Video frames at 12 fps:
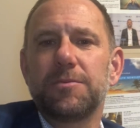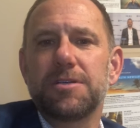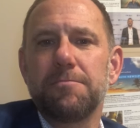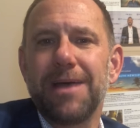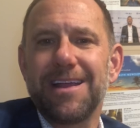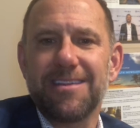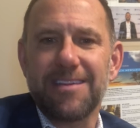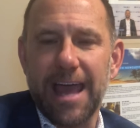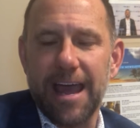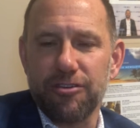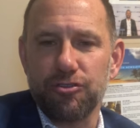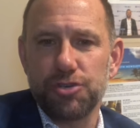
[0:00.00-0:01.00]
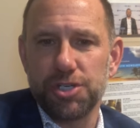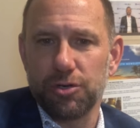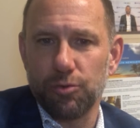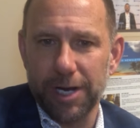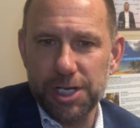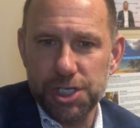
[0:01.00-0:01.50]
to men's
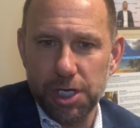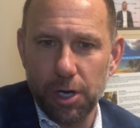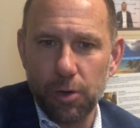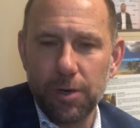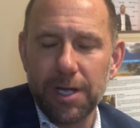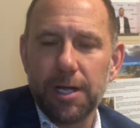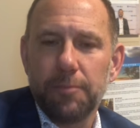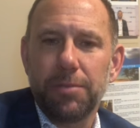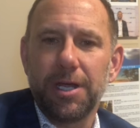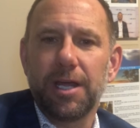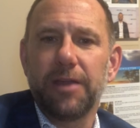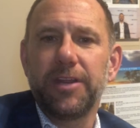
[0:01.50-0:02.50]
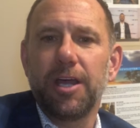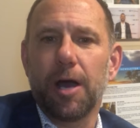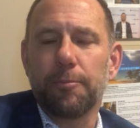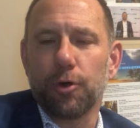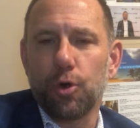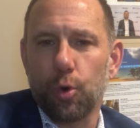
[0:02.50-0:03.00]
estrogen ratio being in the
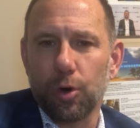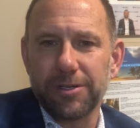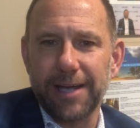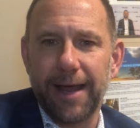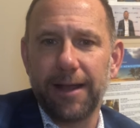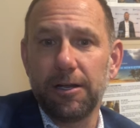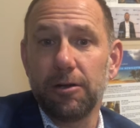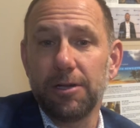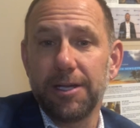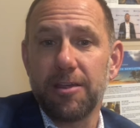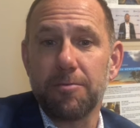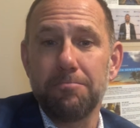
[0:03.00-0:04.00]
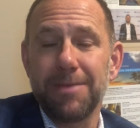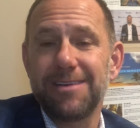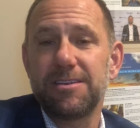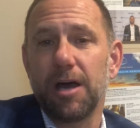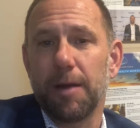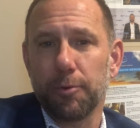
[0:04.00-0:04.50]
upper quartile, or at least mid
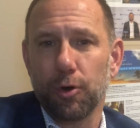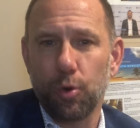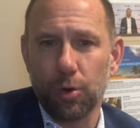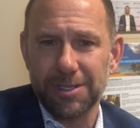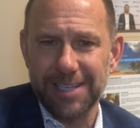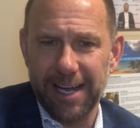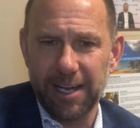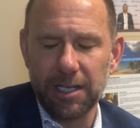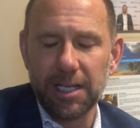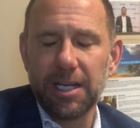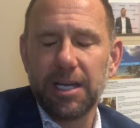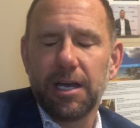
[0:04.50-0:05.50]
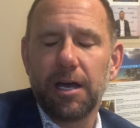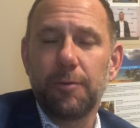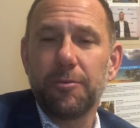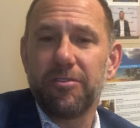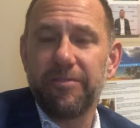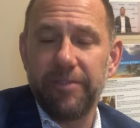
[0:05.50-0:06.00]
to upper quartile,
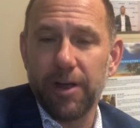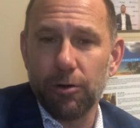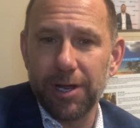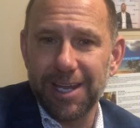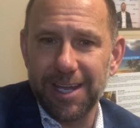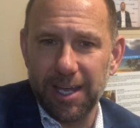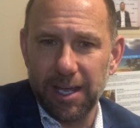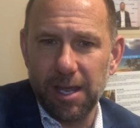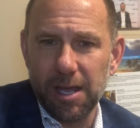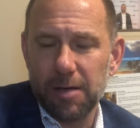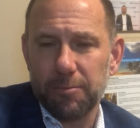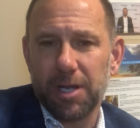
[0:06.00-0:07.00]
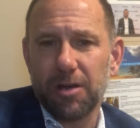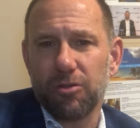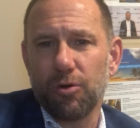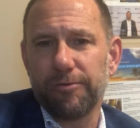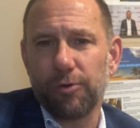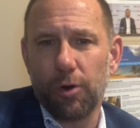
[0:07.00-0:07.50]
is very key, because
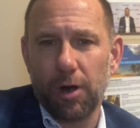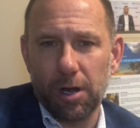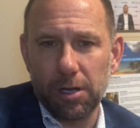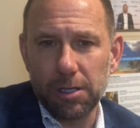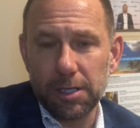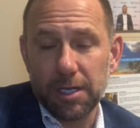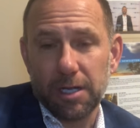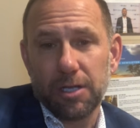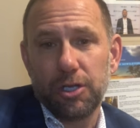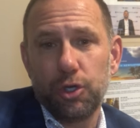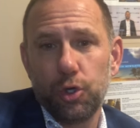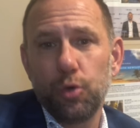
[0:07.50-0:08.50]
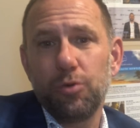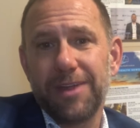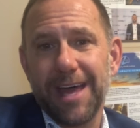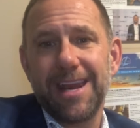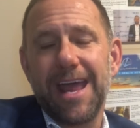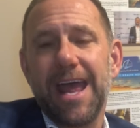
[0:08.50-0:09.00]
overall you
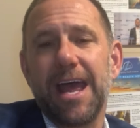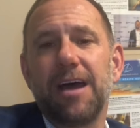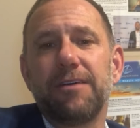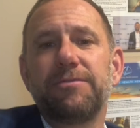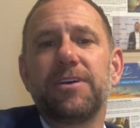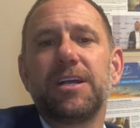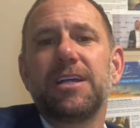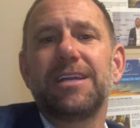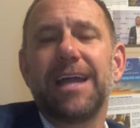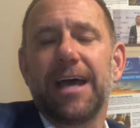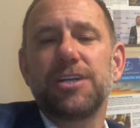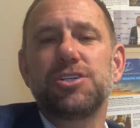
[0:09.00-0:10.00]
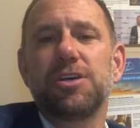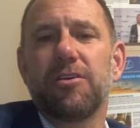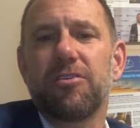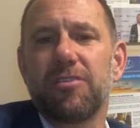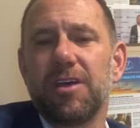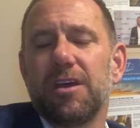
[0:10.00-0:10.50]
then have not
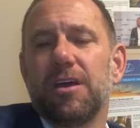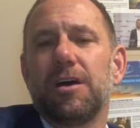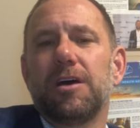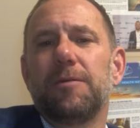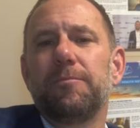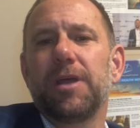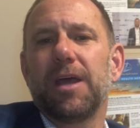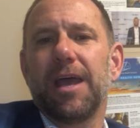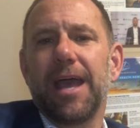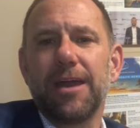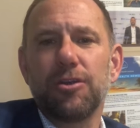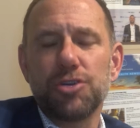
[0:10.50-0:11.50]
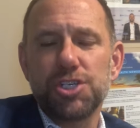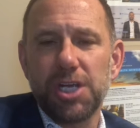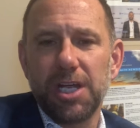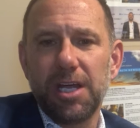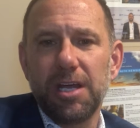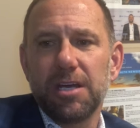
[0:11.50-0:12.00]
just
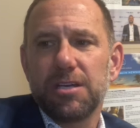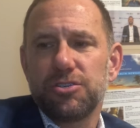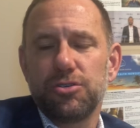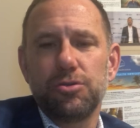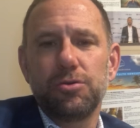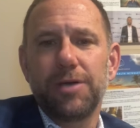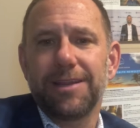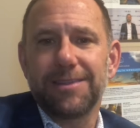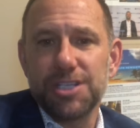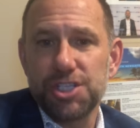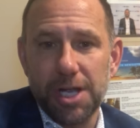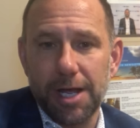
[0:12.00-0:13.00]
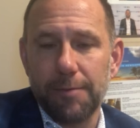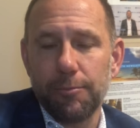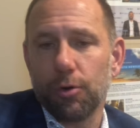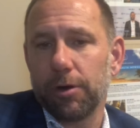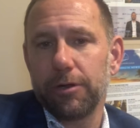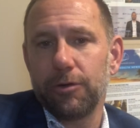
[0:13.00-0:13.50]
energy to hit the gym
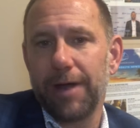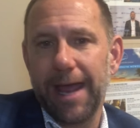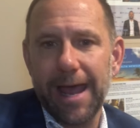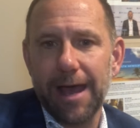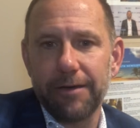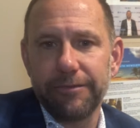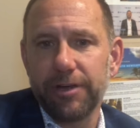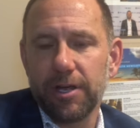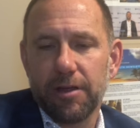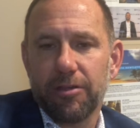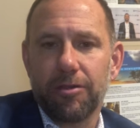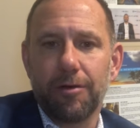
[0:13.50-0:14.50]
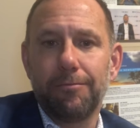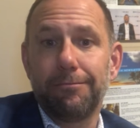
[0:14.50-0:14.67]
or to have some